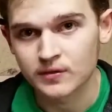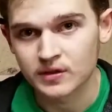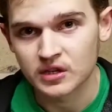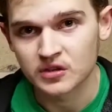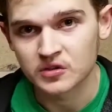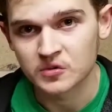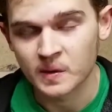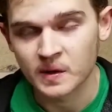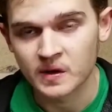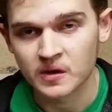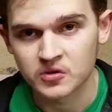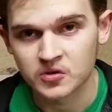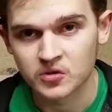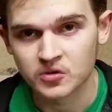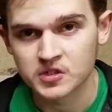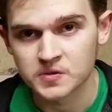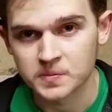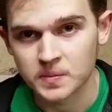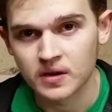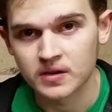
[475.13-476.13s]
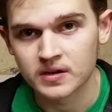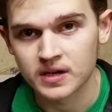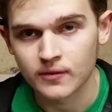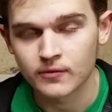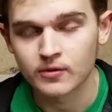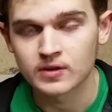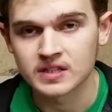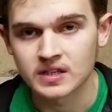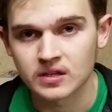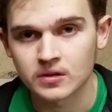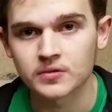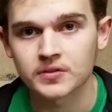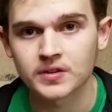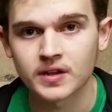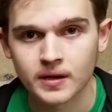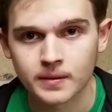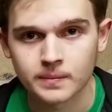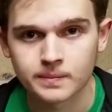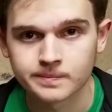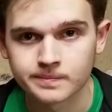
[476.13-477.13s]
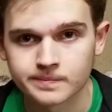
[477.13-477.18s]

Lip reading: the Arduino to respond every single time.